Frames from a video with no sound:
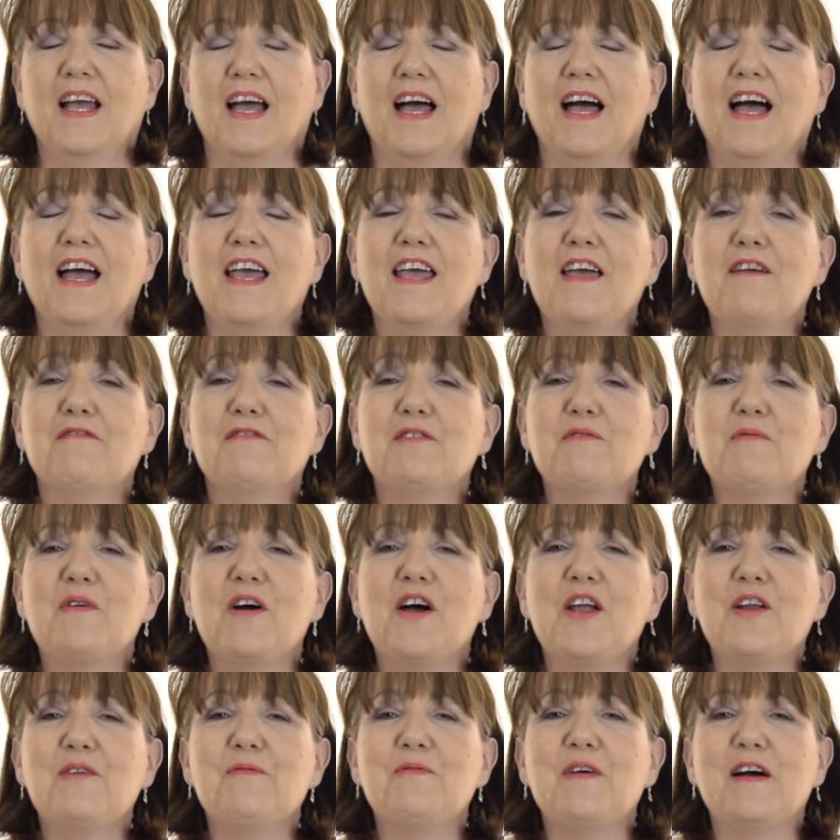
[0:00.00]
Hi
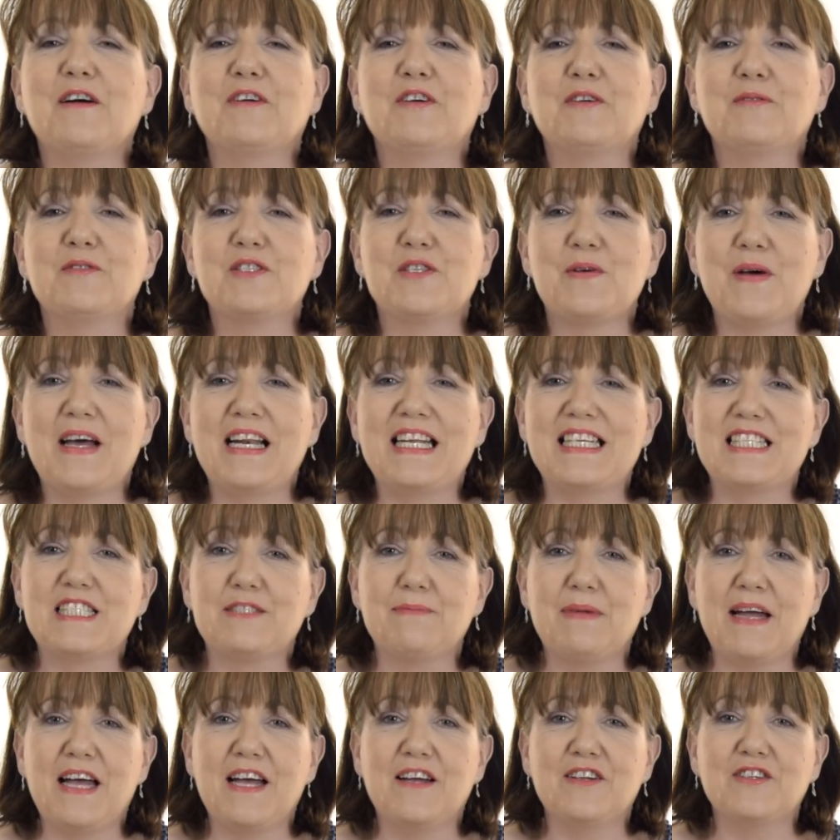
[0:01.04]
everyone and welcome to Elie
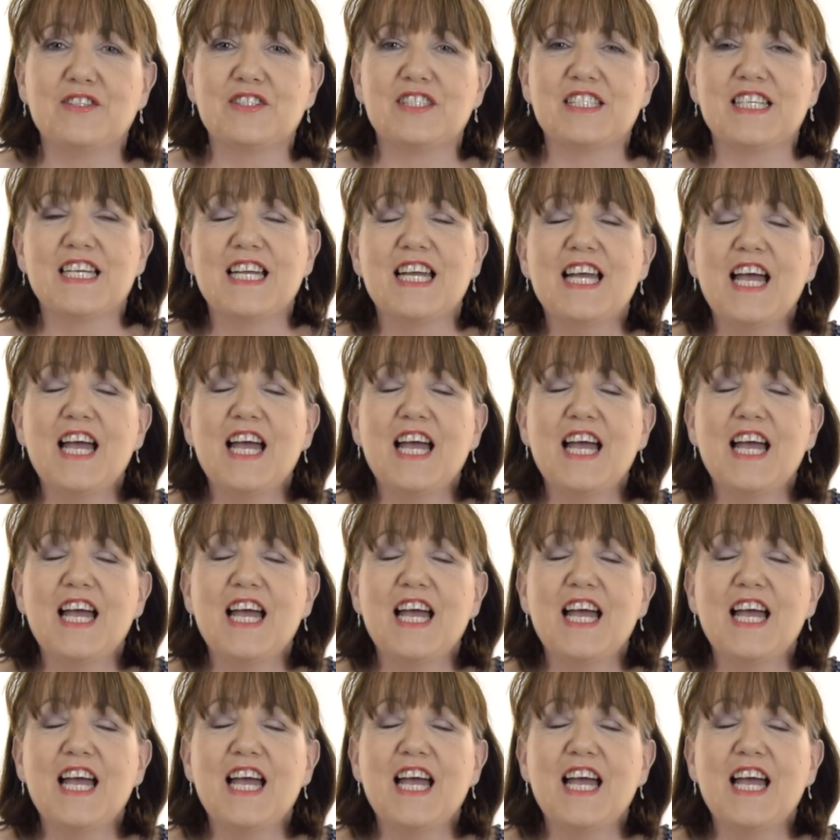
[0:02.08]
Smells.